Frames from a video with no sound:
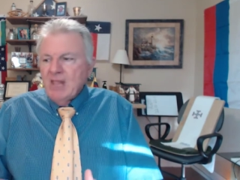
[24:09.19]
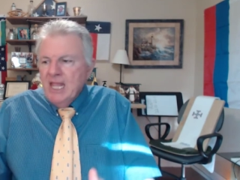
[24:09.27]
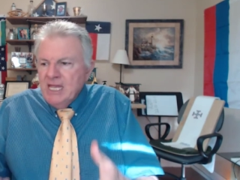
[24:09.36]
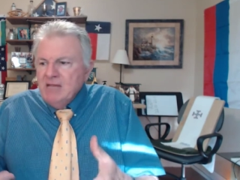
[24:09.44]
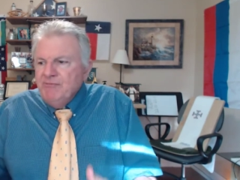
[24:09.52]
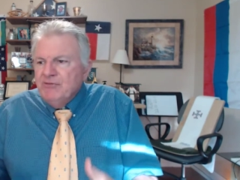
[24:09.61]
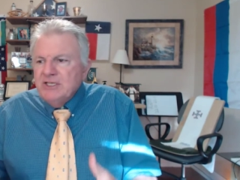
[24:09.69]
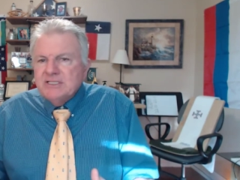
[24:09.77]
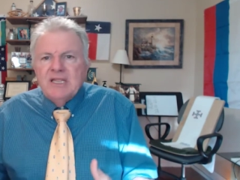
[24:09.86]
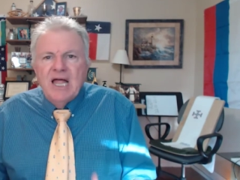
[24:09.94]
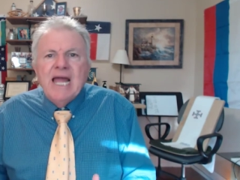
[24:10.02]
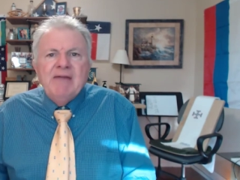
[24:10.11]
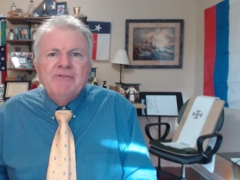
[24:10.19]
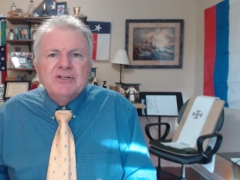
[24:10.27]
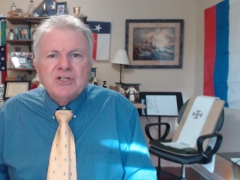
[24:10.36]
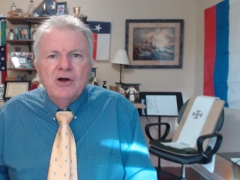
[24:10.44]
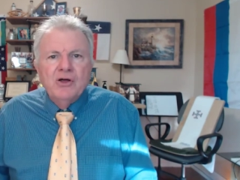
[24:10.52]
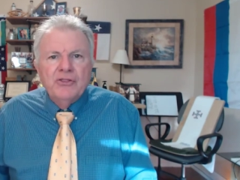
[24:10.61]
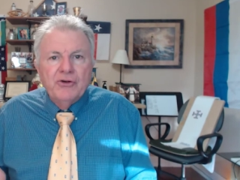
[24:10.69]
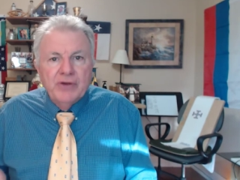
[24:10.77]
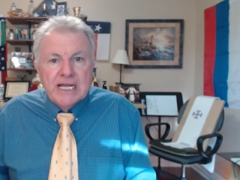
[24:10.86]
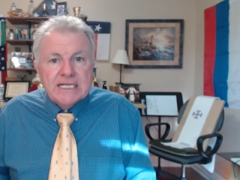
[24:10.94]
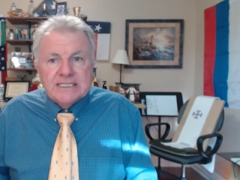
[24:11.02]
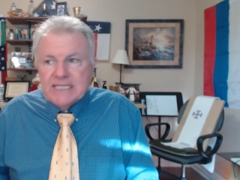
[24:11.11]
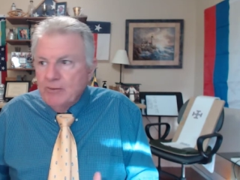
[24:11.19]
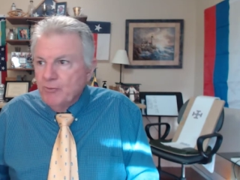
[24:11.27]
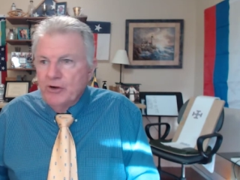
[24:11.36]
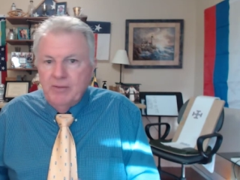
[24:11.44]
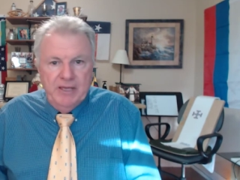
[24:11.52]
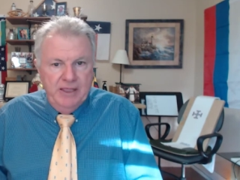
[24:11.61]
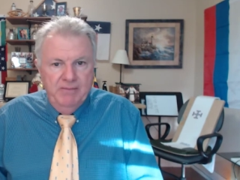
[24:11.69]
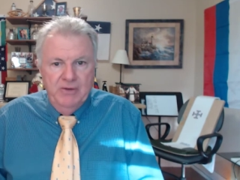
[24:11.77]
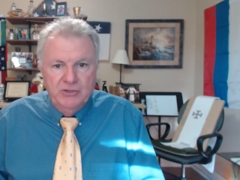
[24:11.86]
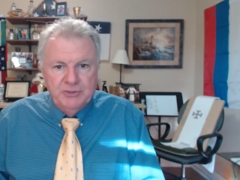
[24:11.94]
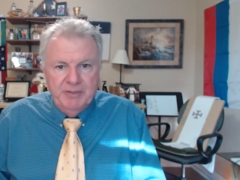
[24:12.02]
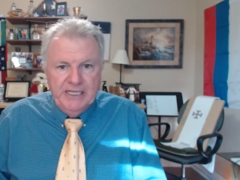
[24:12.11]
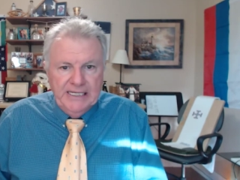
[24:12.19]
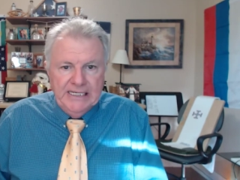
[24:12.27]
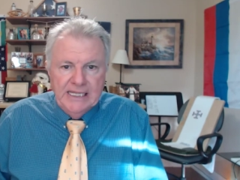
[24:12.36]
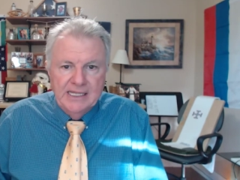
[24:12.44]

if this life is all there is, then we're to be the most pitied.